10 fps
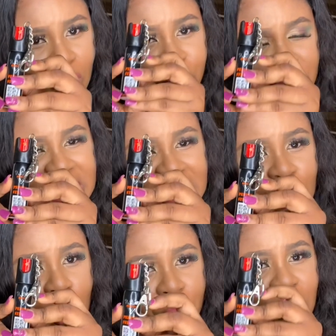put it in
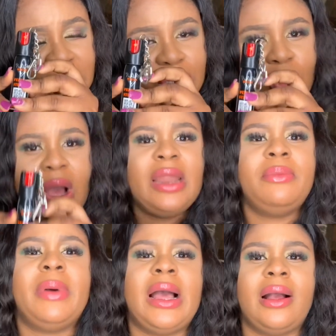your purse, in your
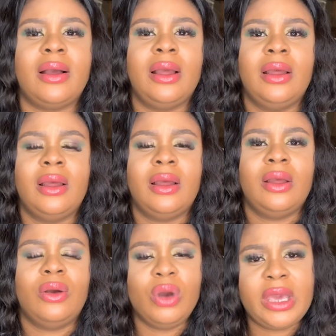handbag.
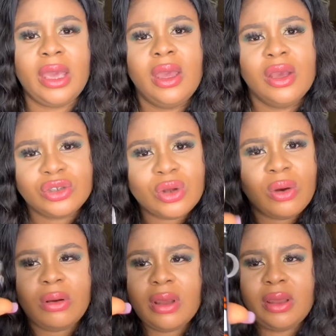Okay, so